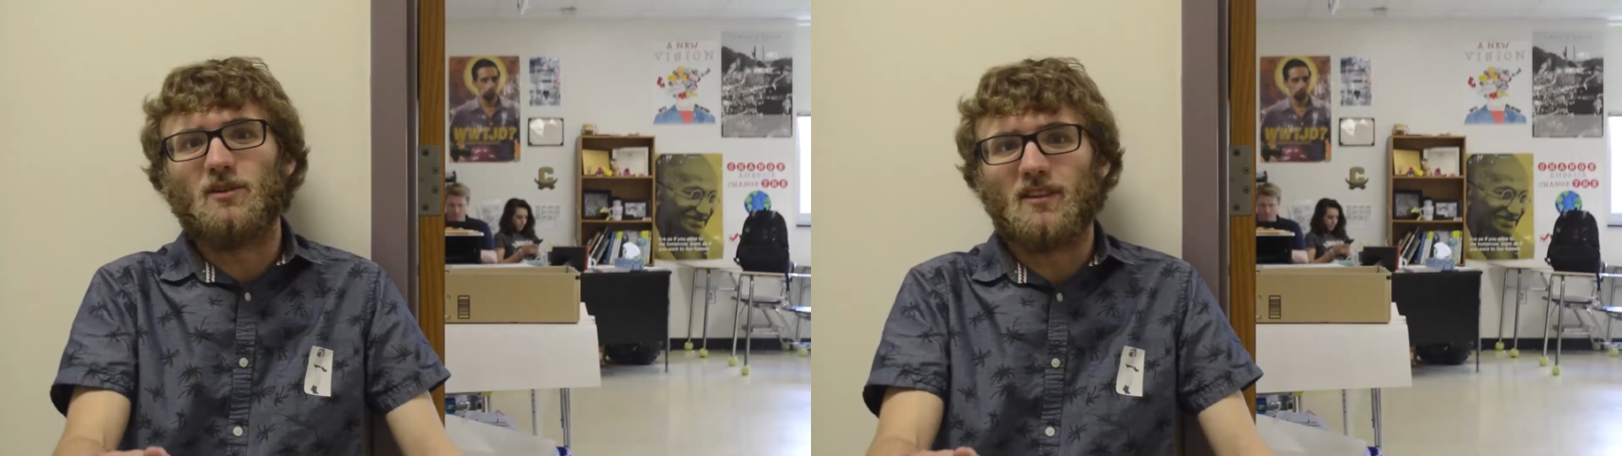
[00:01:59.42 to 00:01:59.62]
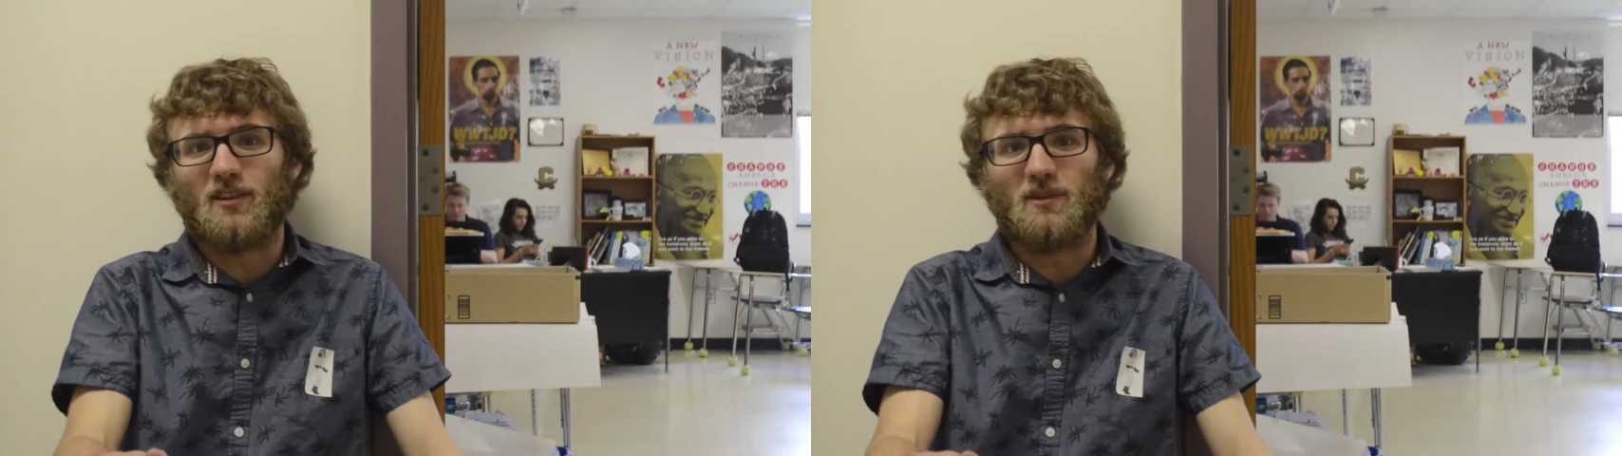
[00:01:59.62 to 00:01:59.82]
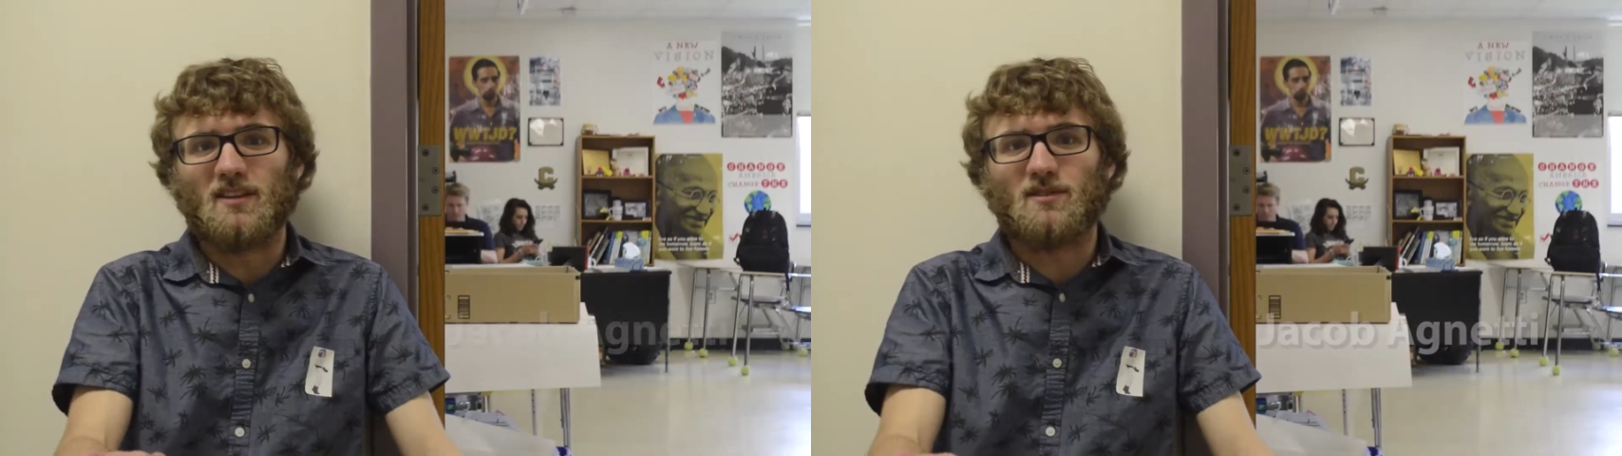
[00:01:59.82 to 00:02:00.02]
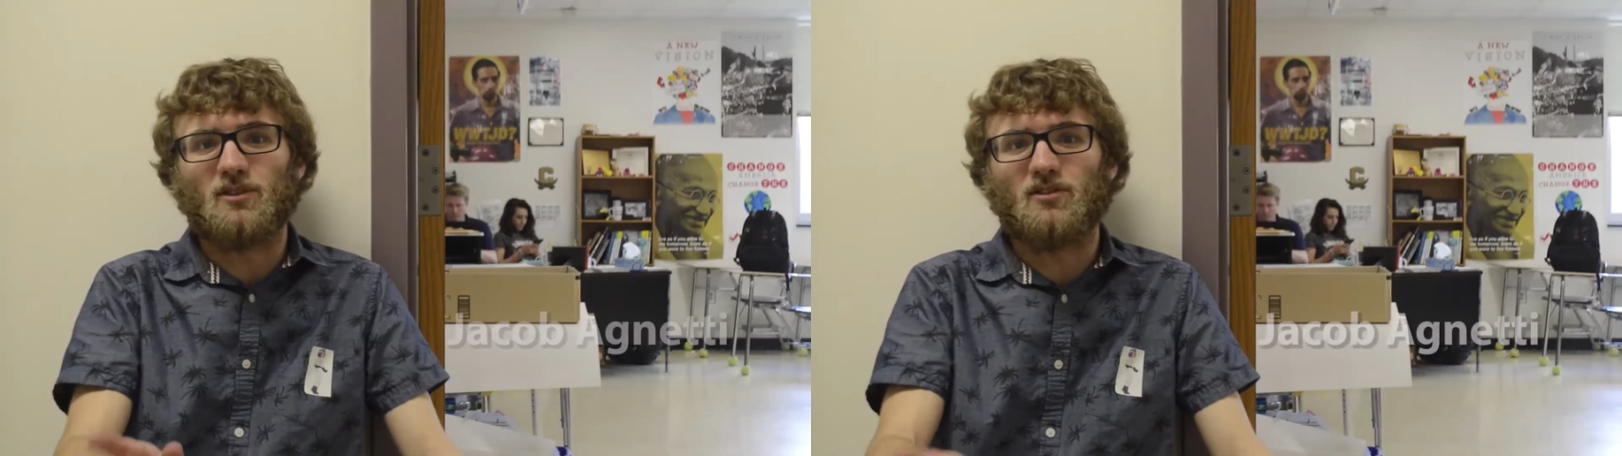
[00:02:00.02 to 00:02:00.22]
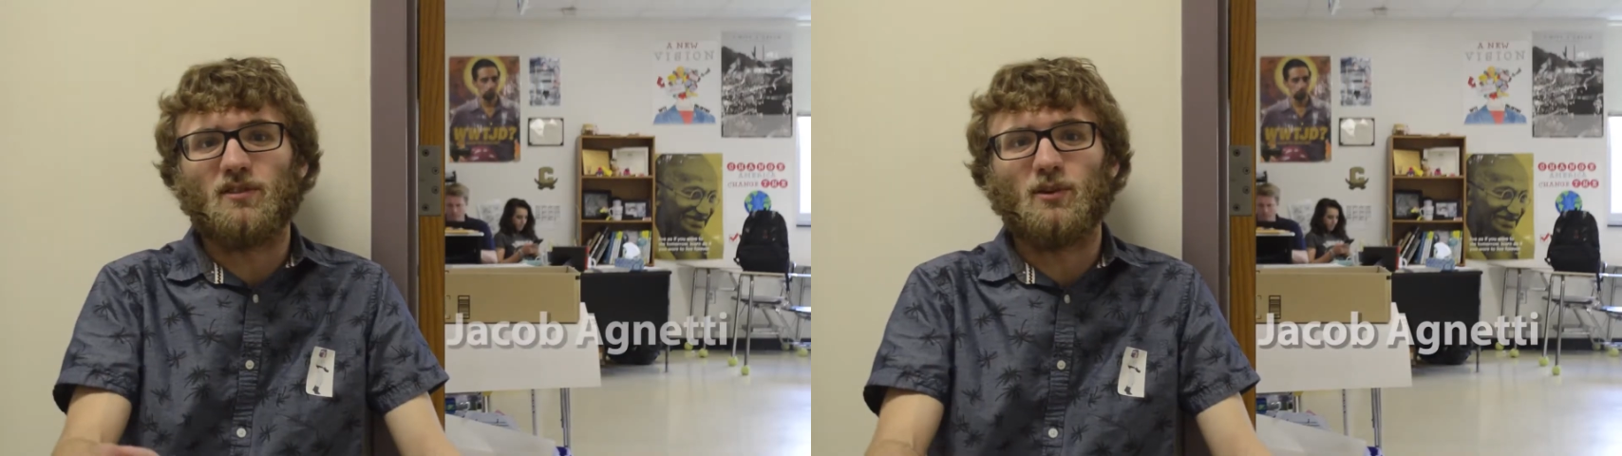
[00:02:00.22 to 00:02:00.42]
in there, we
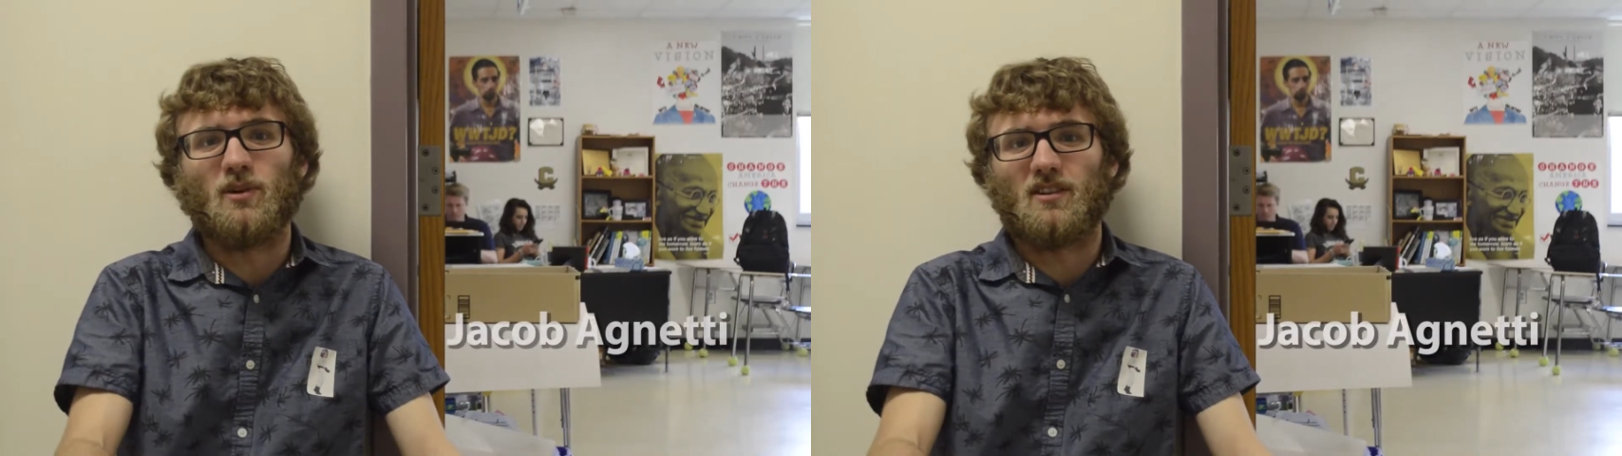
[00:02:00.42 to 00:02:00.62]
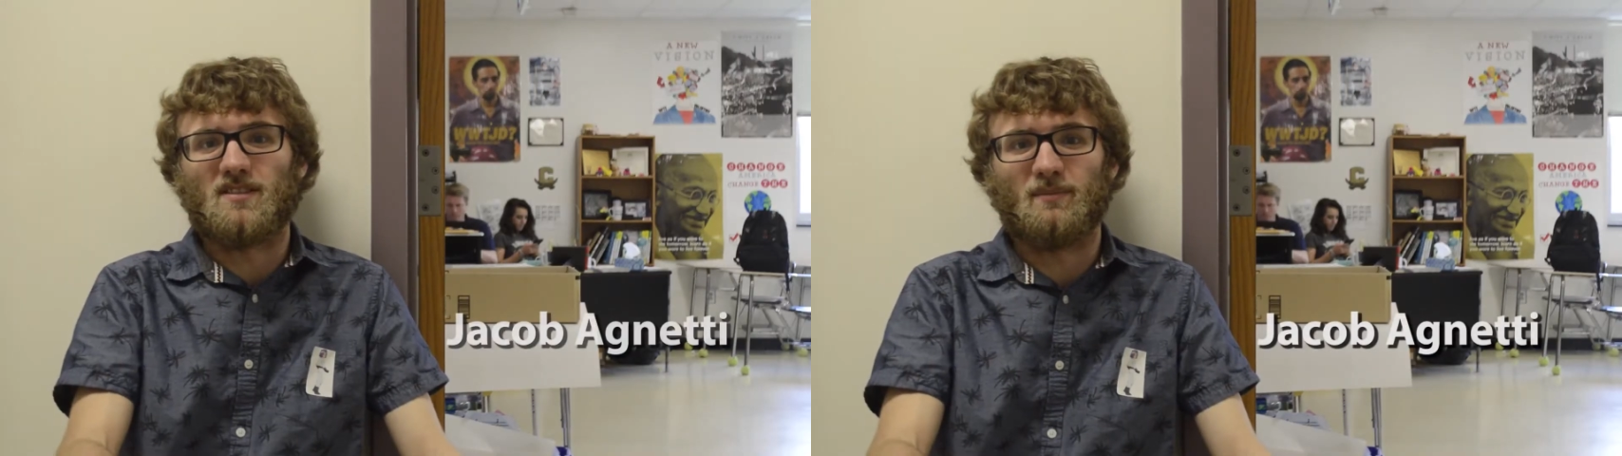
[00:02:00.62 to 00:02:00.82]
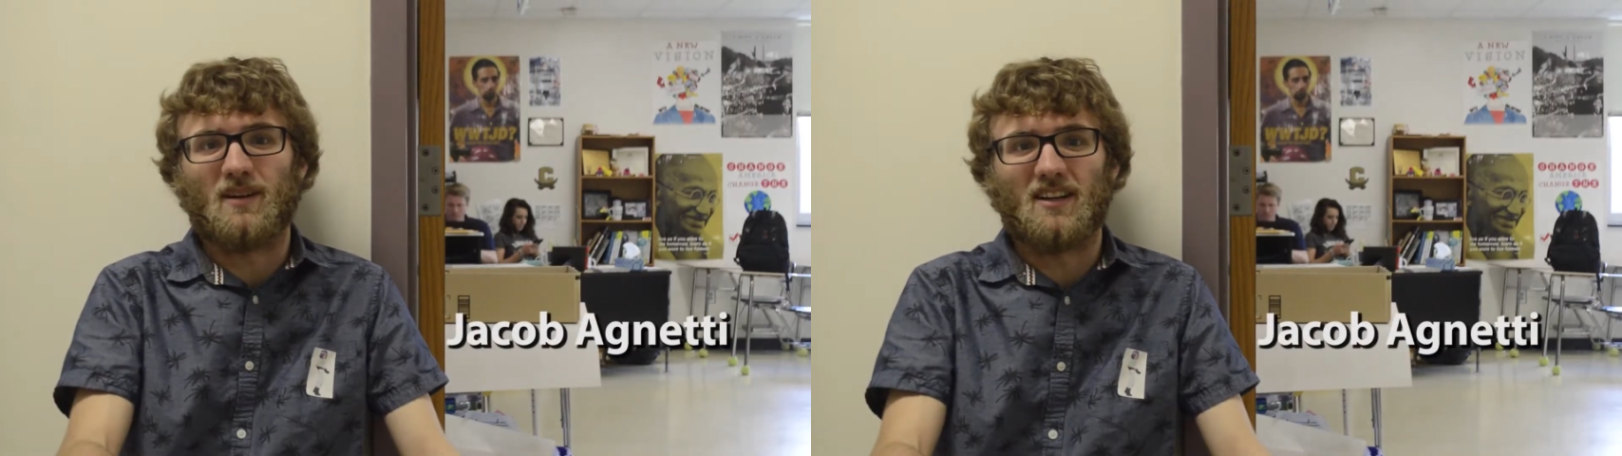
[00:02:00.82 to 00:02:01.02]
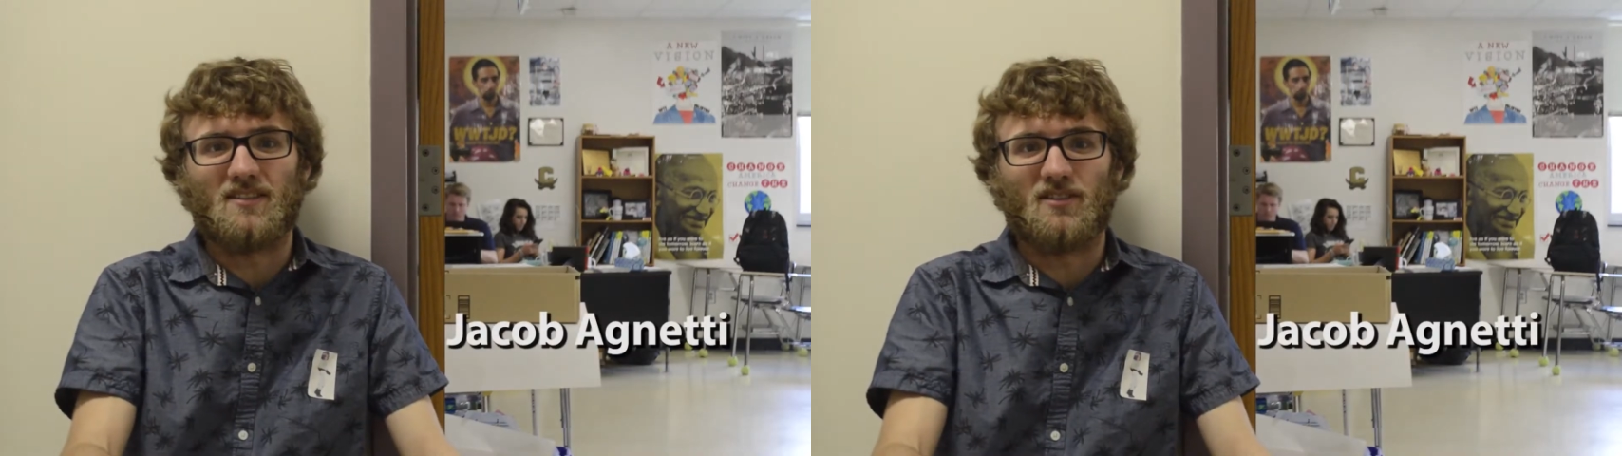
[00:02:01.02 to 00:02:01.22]
switch a few hearts and minds.